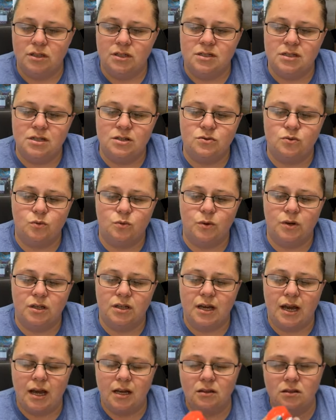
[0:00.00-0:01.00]
This is
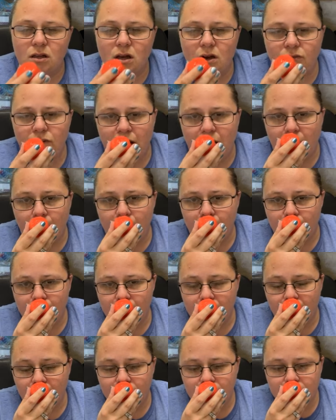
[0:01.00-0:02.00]
really, I love
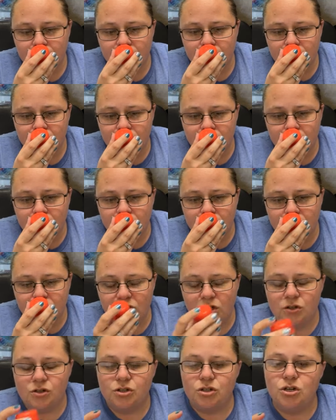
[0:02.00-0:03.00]
apple though.
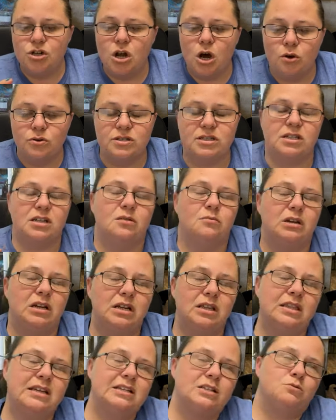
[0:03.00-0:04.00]
There's no
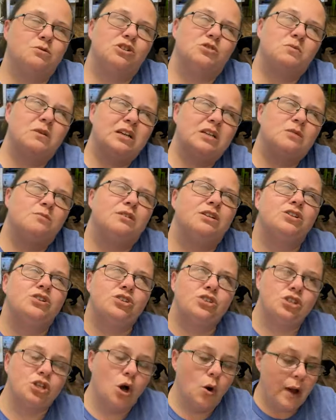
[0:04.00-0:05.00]
cinnamon in this, which makes me
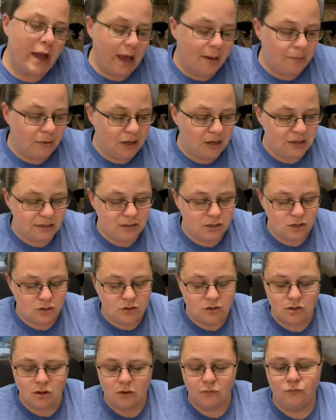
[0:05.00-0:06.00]
so happy because
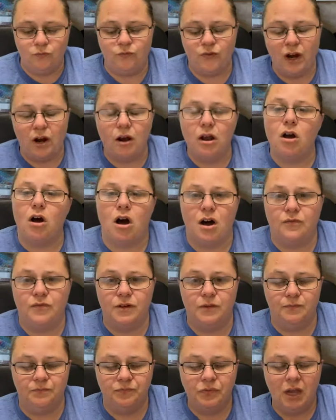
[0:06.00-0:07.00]
very
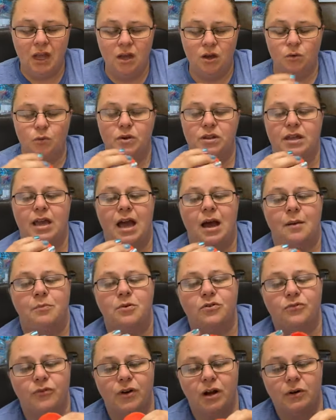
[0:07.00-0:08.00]
often with
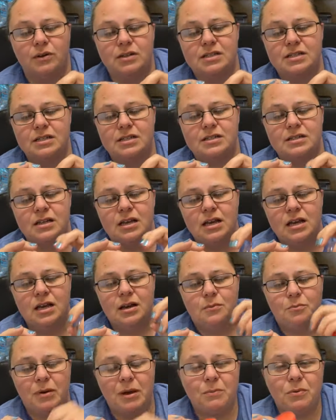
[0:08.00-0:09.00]
apple fragrances,
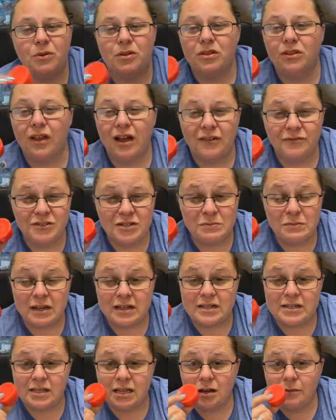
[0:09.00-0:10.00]
people love to
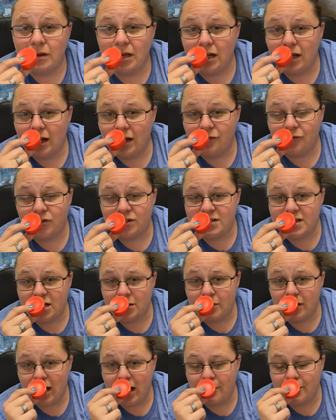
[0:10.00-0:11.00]
mix cinnamon in it for
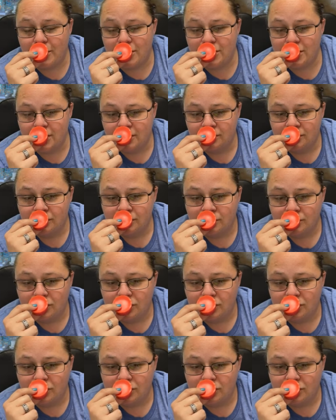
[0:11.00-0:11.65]
cinnamon apples.